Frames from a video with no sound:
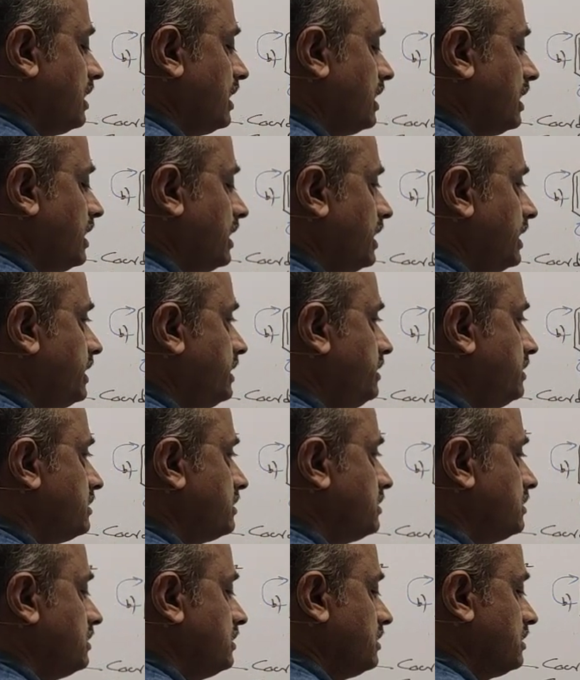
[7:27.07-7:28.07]
and
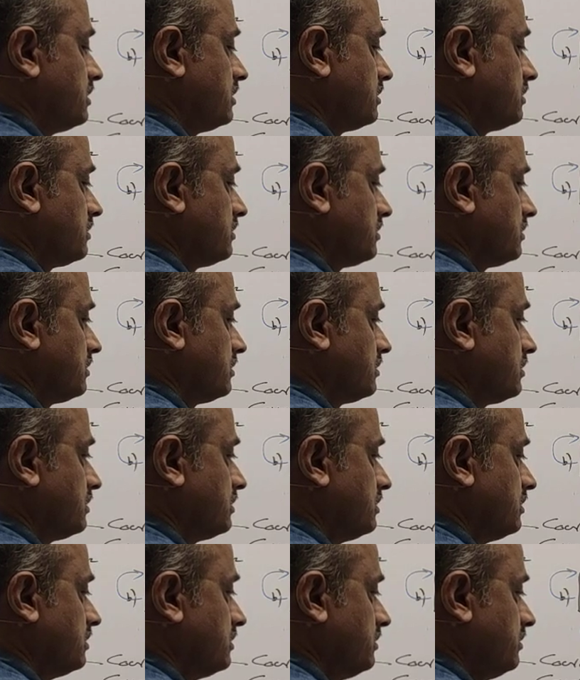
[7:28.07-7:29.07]

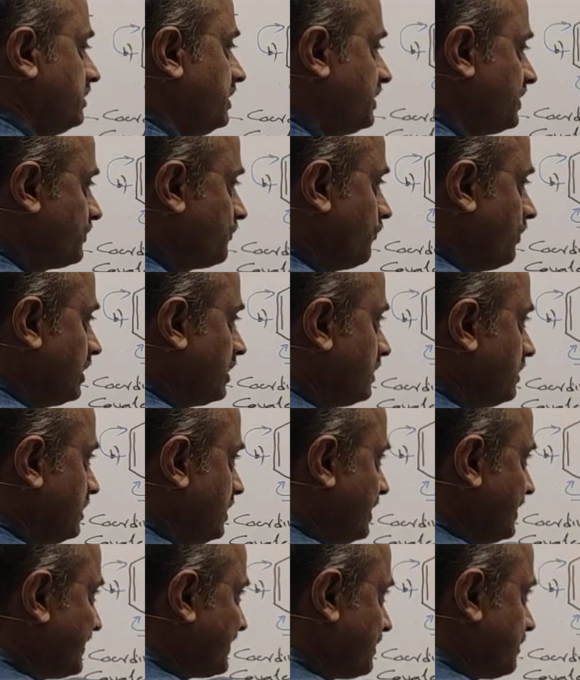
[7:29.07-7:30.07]
this
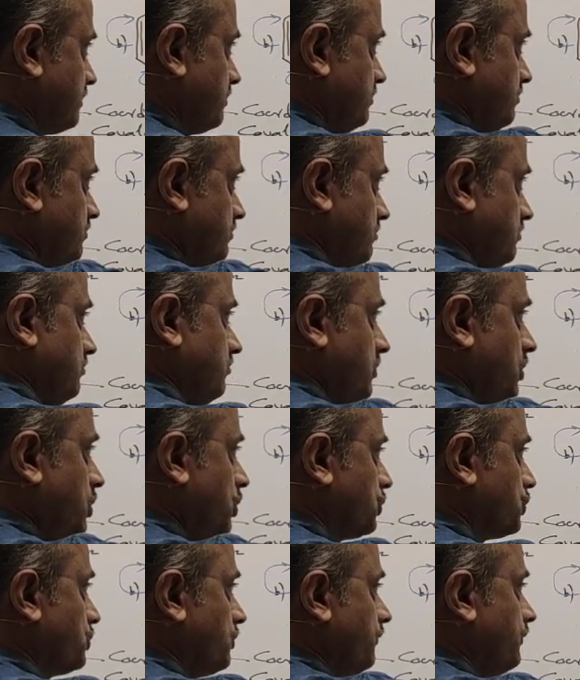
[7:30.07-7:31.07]

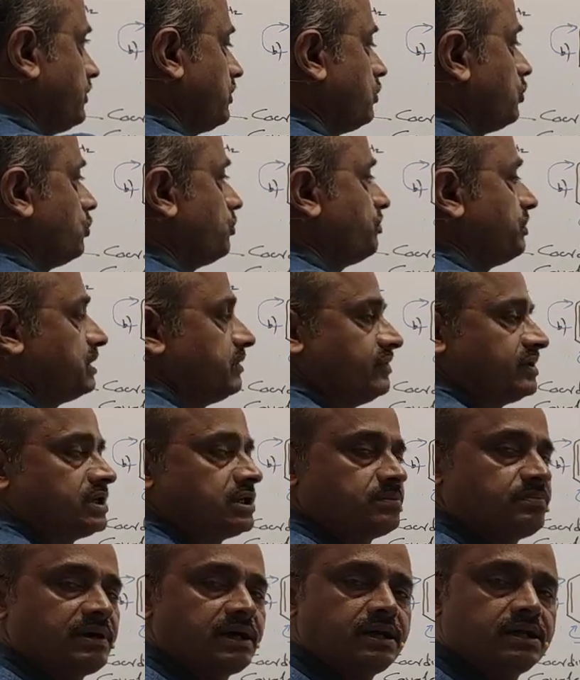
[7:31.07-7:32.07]
because of the lone pair which
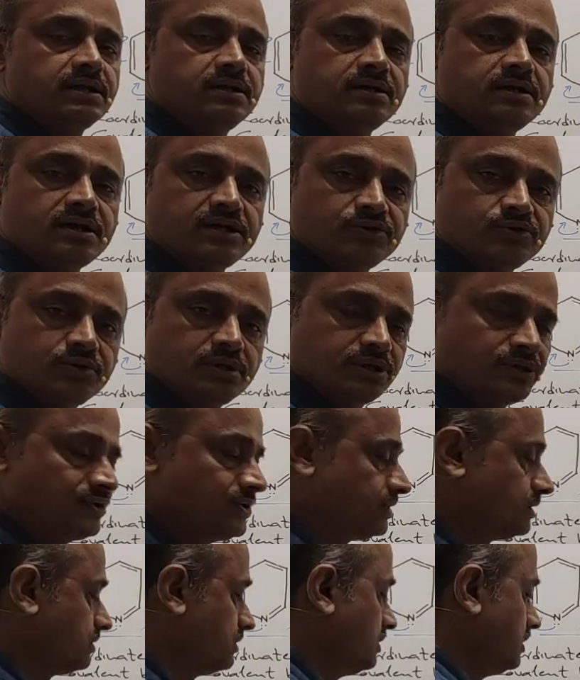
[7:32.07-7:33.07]
is part in the
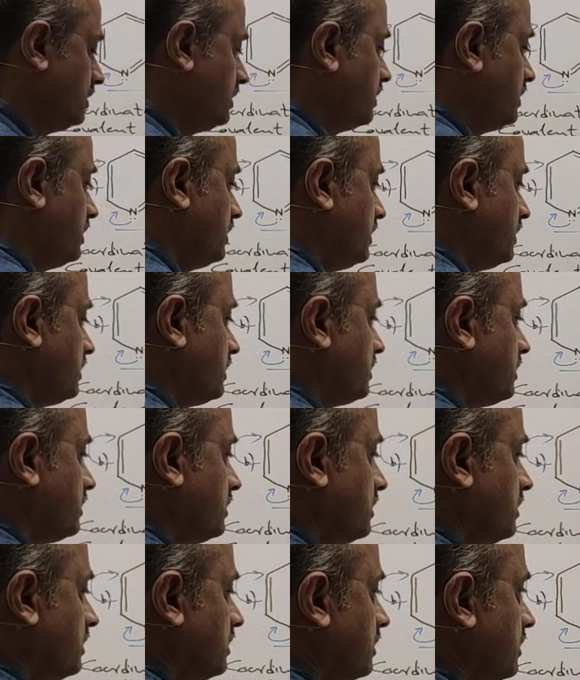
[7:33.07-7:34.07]
resonance,
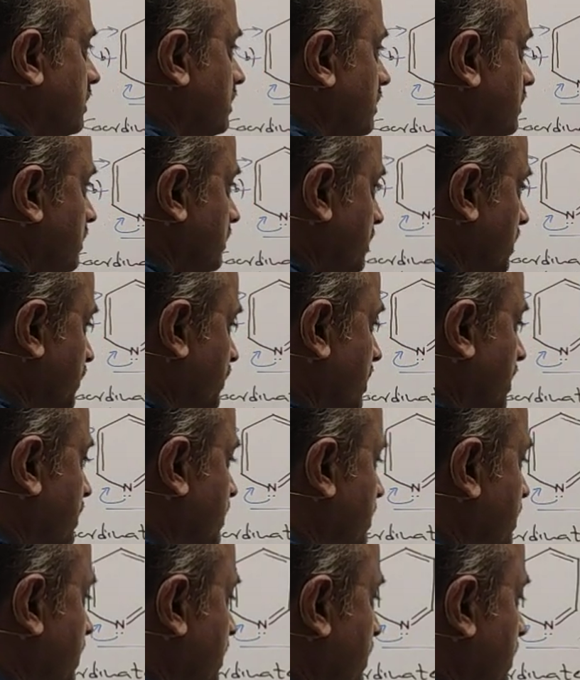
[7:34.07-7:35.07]
the
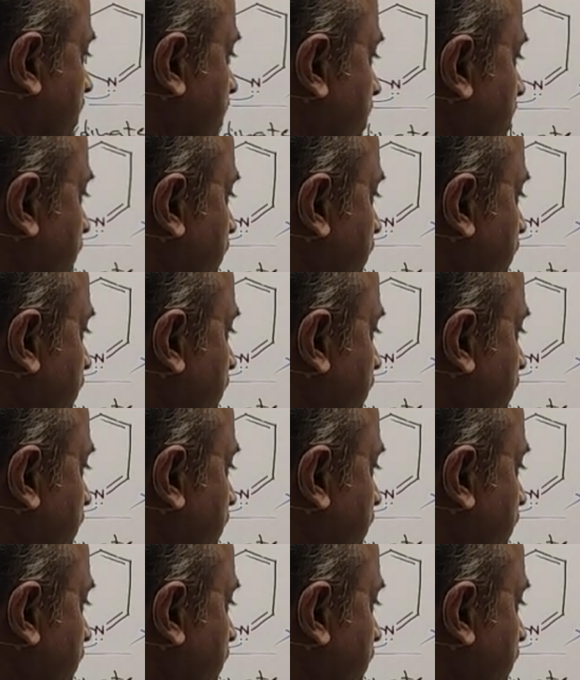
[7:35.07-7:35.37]
structure is